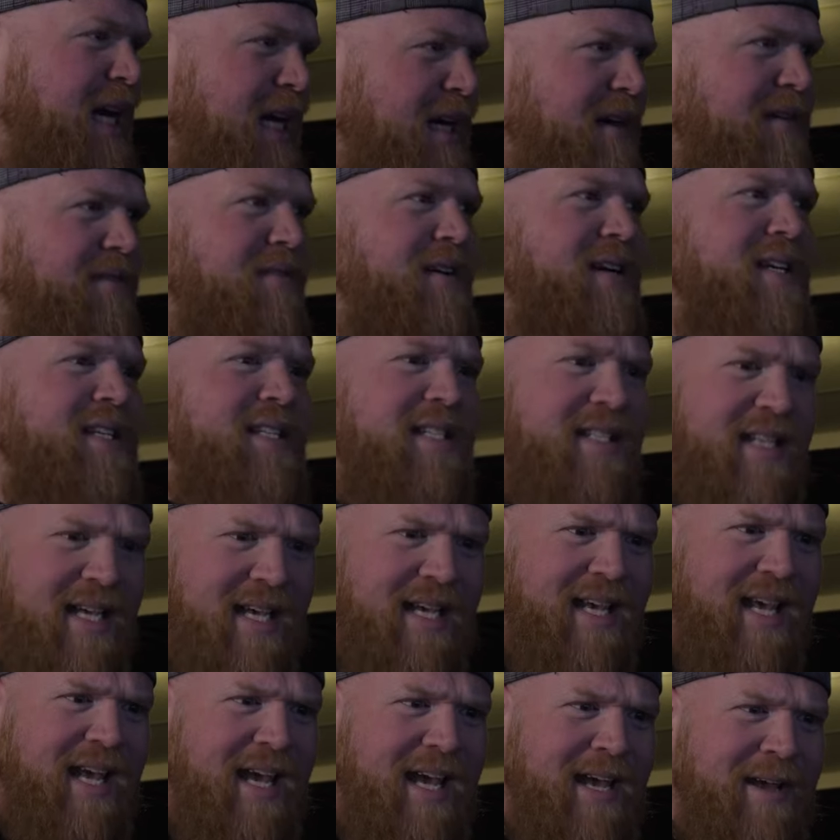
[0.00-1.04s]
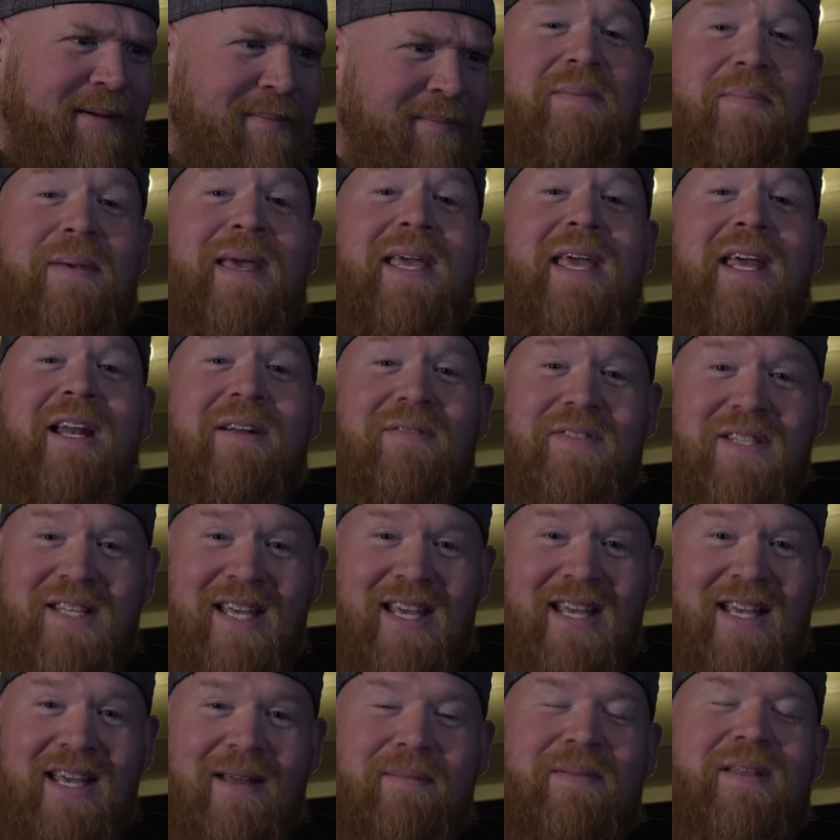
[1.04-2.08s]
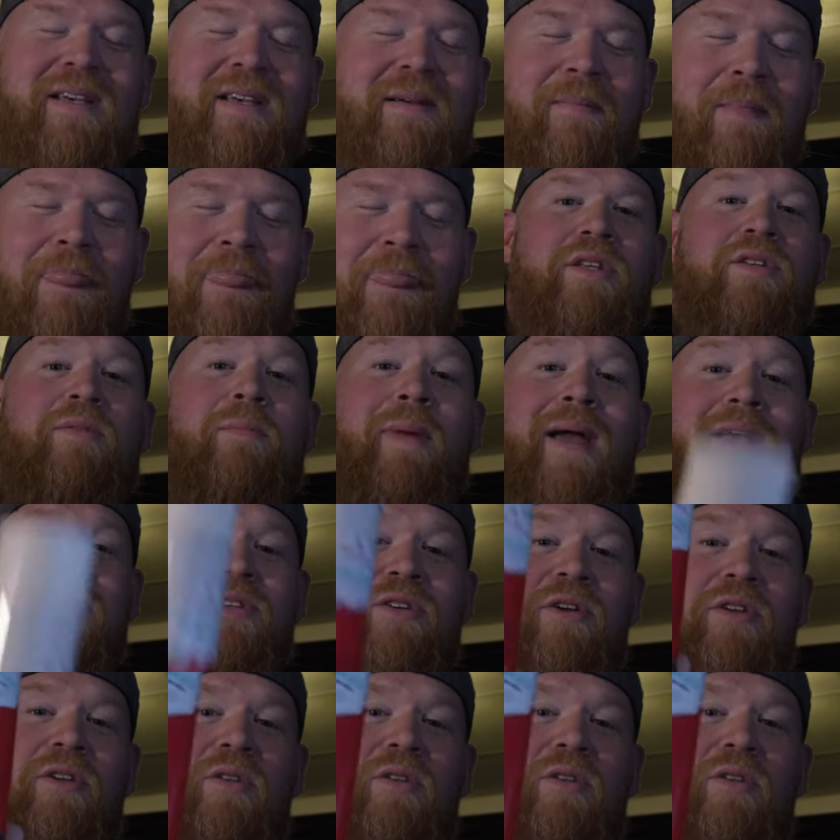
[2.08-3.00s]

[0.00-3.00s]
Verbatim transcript: of stinky, speaking of stinky, so make sure